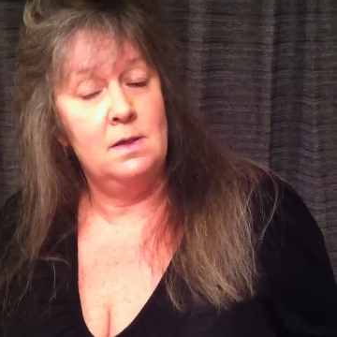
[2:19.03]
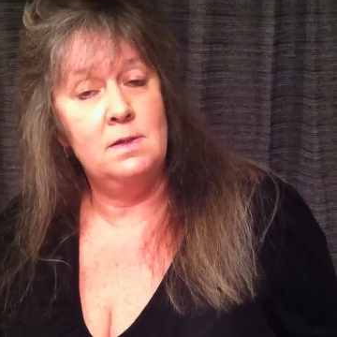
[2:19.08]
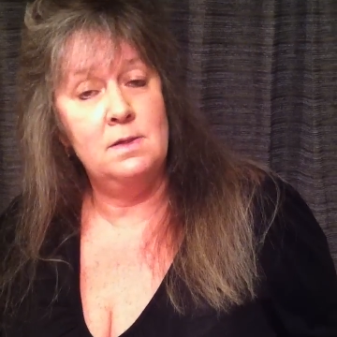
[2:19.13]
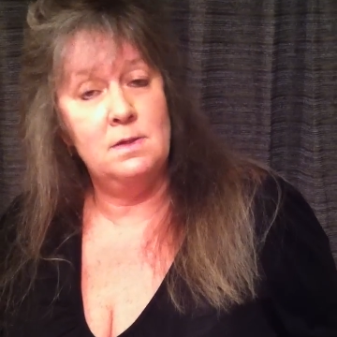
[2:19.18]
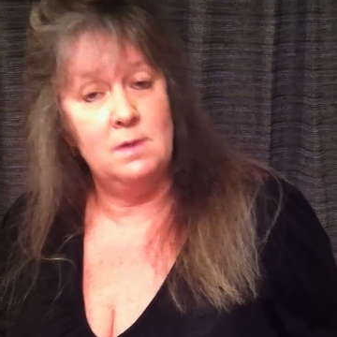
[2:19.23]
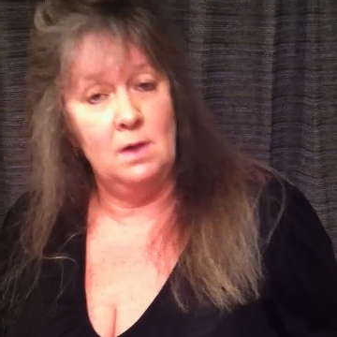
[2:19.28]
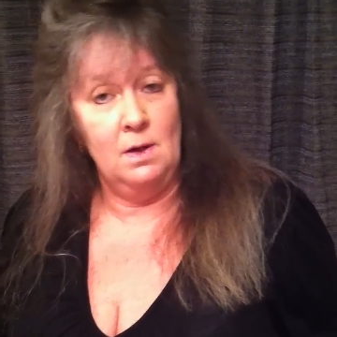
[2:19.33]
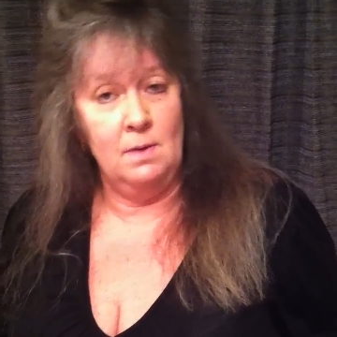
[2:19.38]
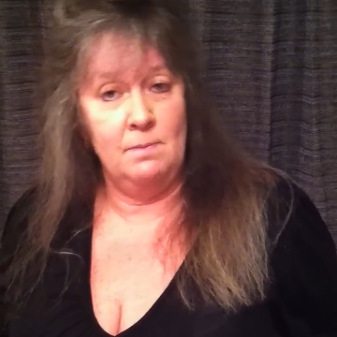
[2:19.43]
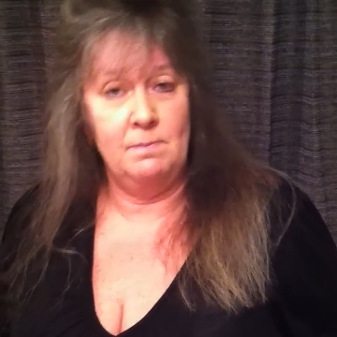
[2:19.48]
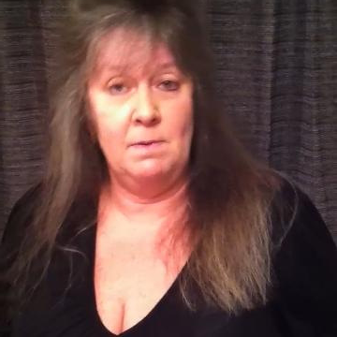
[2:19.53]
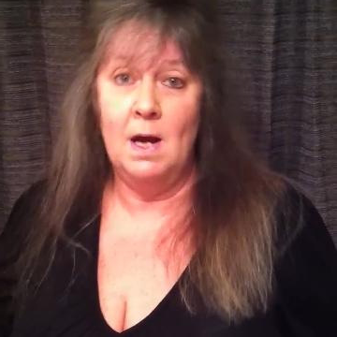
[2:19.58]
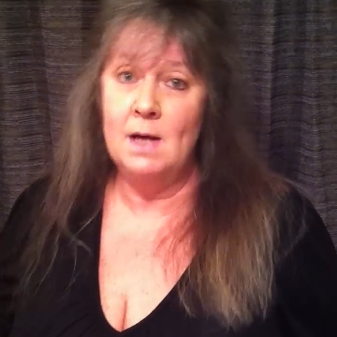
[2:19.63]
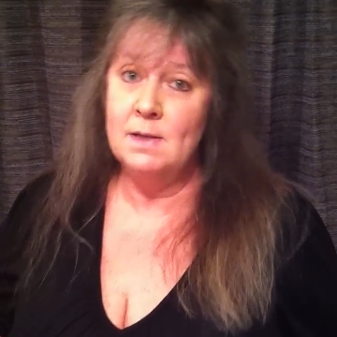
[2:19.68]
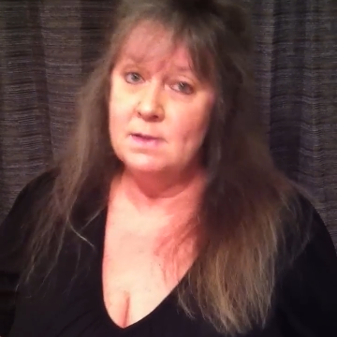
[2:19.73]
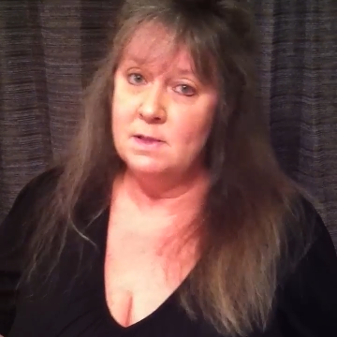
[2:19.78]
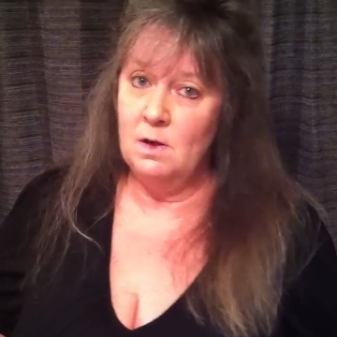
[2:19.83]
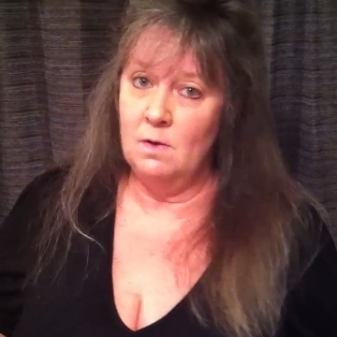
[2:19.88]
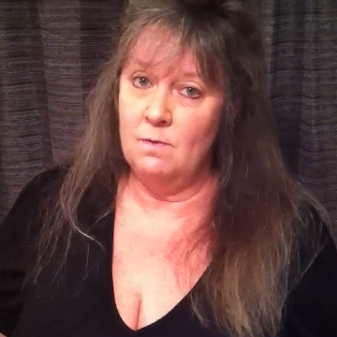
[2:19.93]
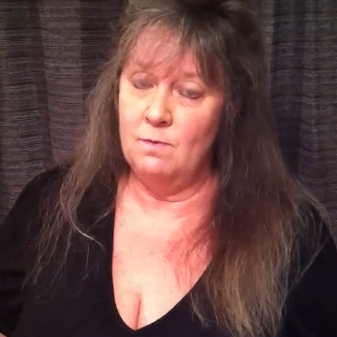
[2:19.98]
Some
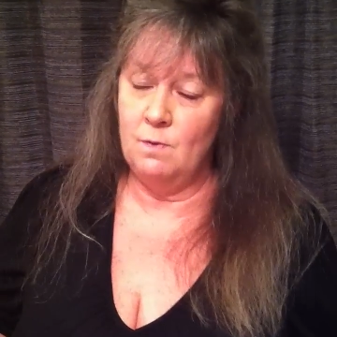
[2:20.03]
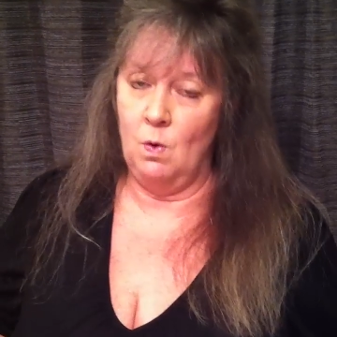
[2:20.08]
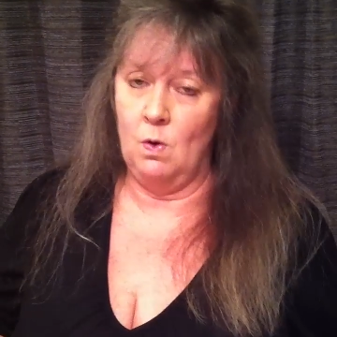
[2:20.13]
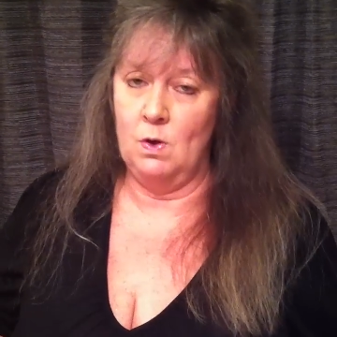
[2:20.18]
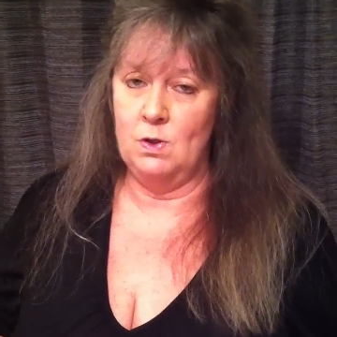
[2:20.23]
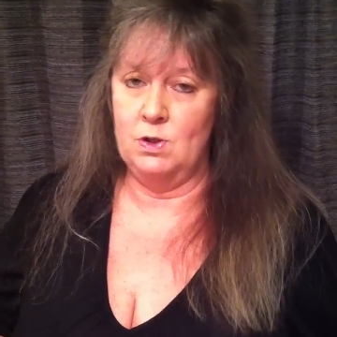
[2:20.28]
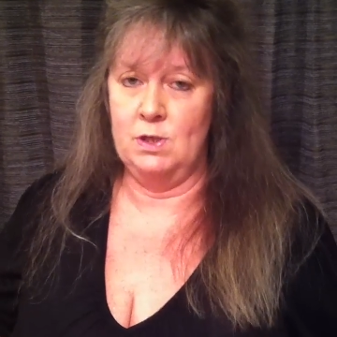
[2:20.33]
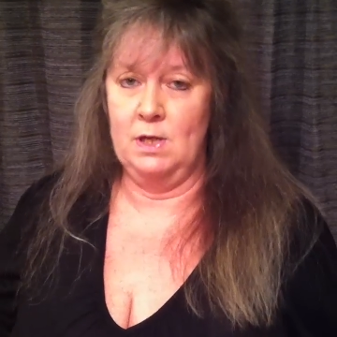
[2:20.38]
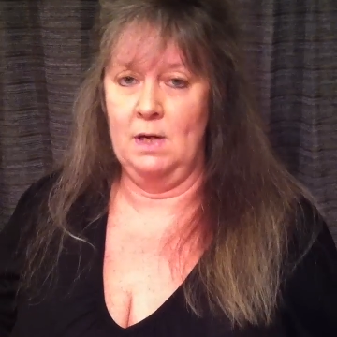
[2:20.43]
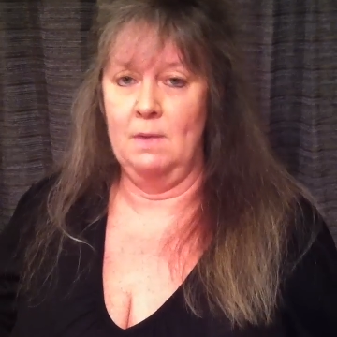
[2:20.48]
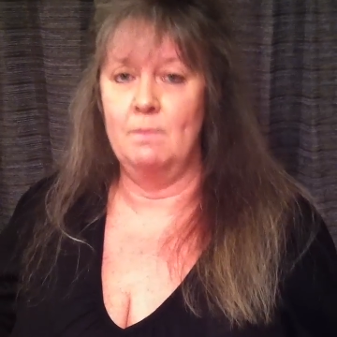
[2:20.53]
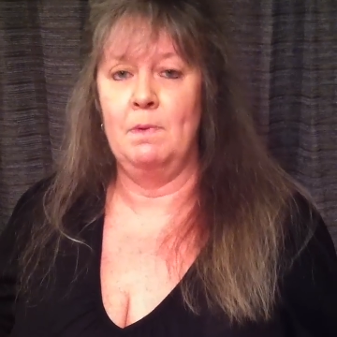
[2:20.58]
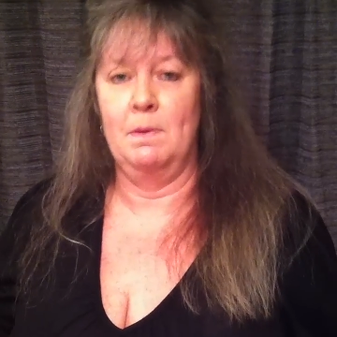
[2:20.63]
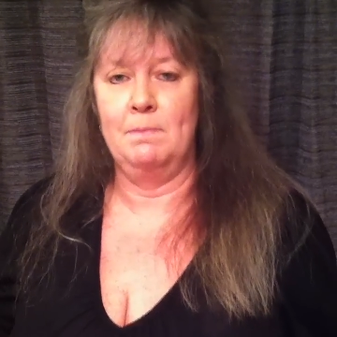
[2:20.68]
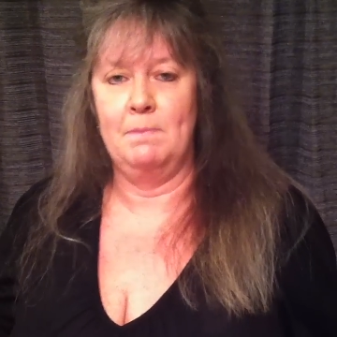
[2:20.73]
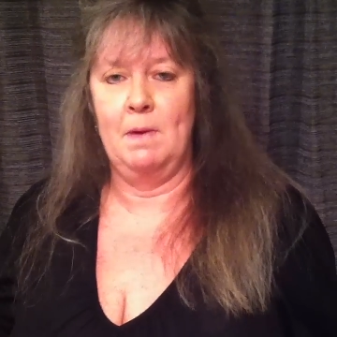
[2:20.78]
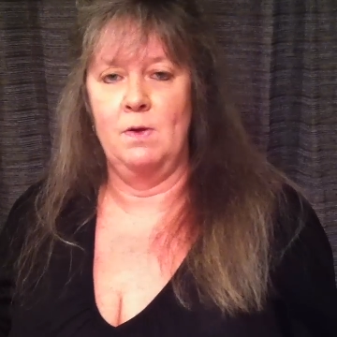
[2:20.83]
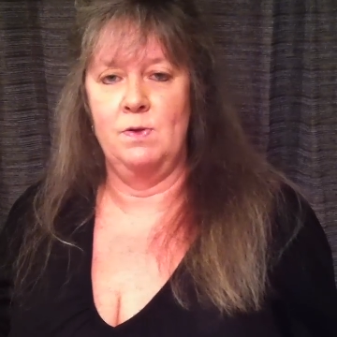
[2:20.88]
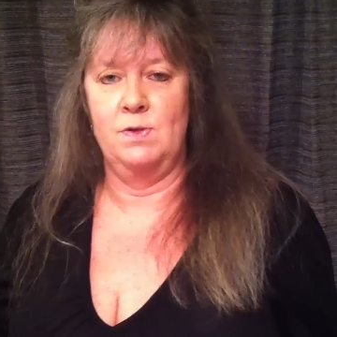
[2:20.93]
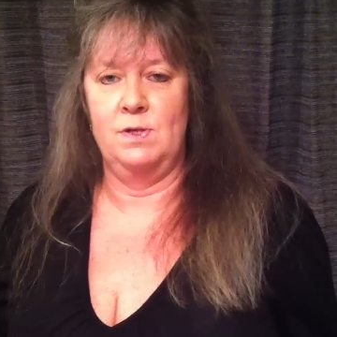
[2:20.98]
not so fortunate,
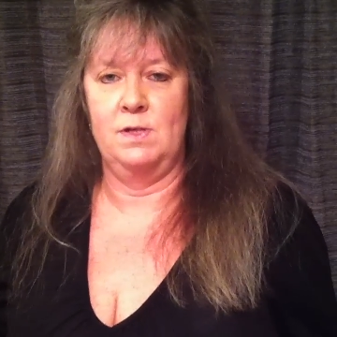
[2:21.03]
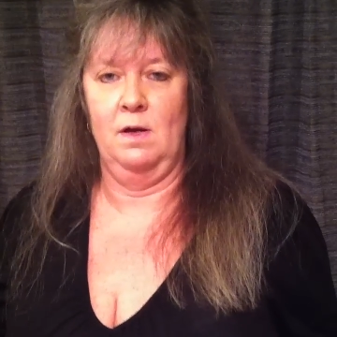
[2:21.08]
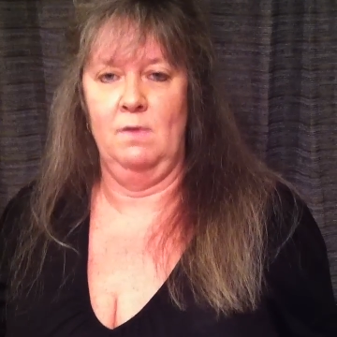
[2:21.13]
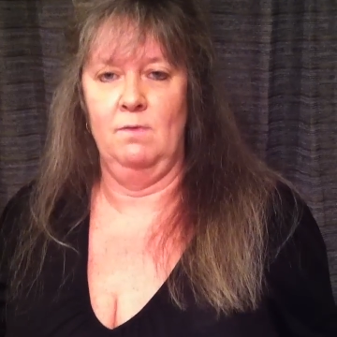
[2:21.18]
but most